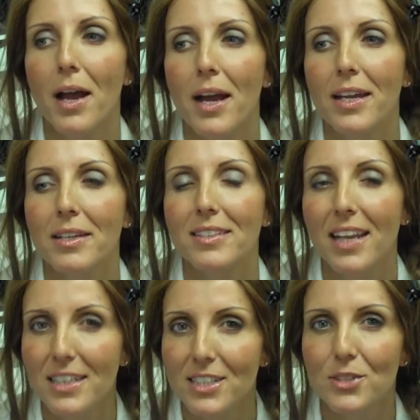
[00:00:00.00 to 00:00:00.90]
I
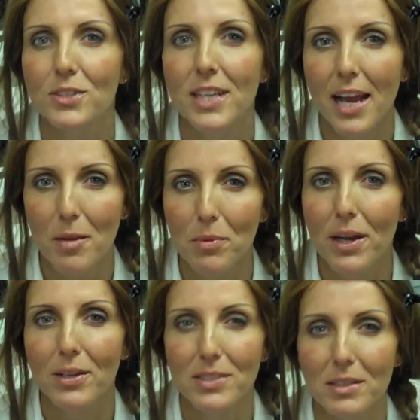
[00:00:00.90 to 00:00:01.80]
liked doing the
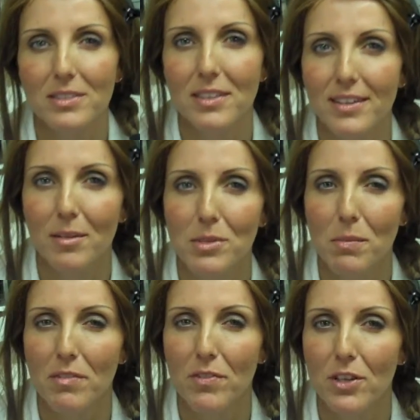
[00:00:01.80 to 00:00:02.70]
eyebrows because yeah. I think that
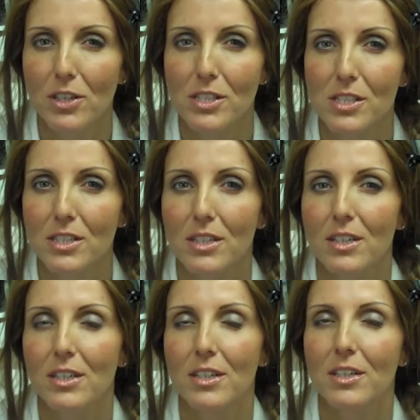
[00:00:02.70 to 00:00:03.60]
was my first
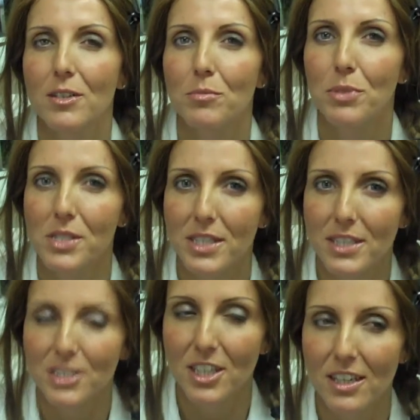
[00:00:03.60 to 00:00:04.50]

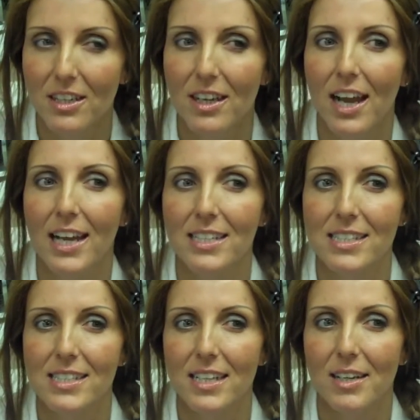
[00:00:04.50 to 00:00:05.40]
procedure,
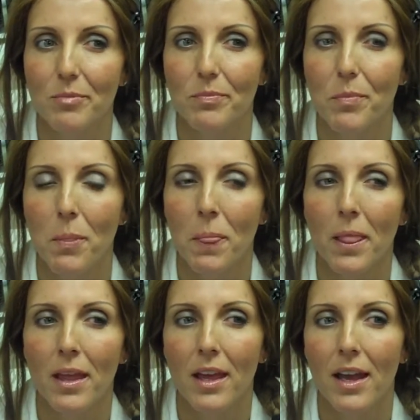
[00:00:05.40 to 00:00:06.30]
and um,
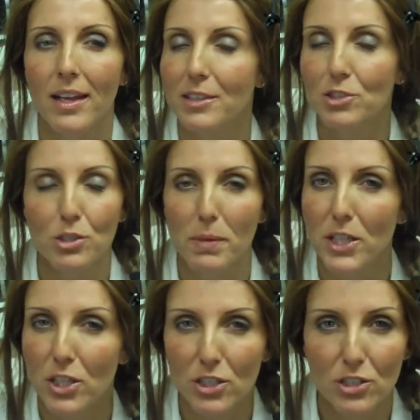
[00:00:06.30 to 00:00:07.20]
and it just
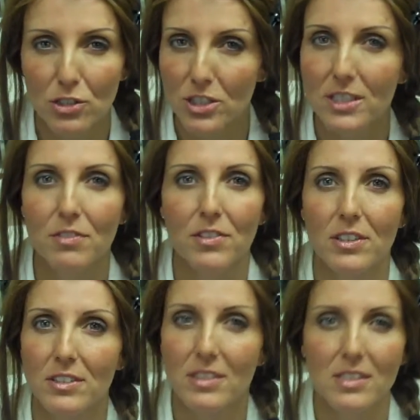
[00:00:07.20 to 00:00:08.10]
made such a
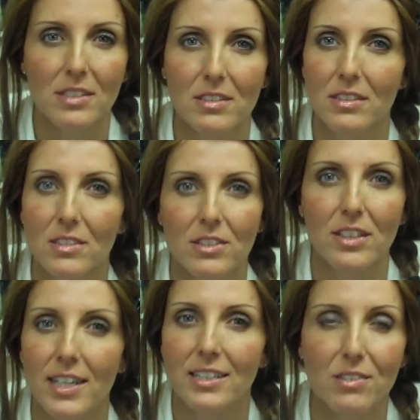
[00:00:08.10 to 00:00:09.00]
difference to
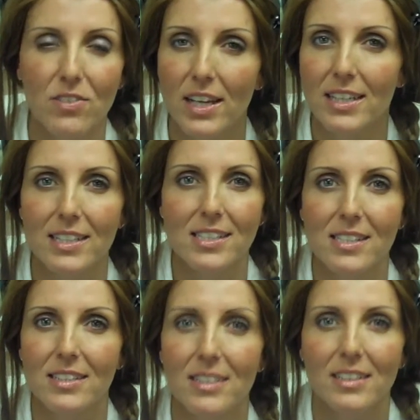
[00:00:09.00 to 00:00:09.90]
the lady's
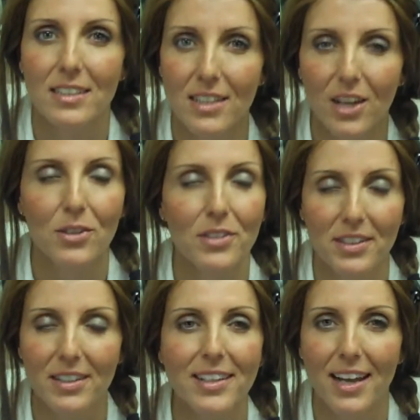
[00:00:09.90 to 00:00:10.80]
face. Yeah. You know
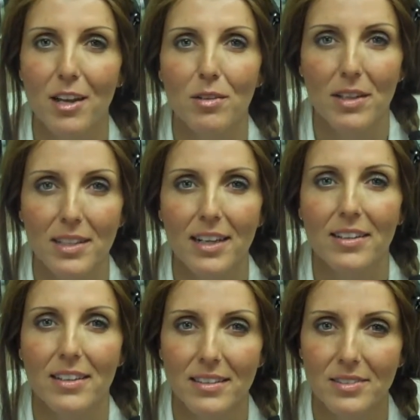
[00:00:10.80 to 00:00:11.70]
that. Yeah, I
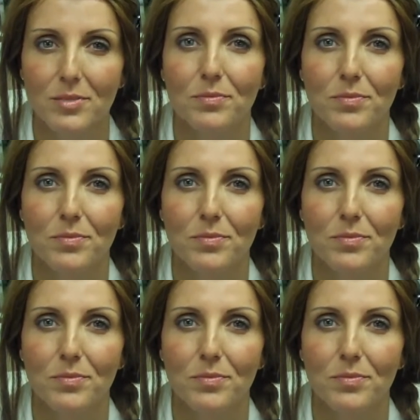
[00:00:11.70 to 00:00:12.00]
like that.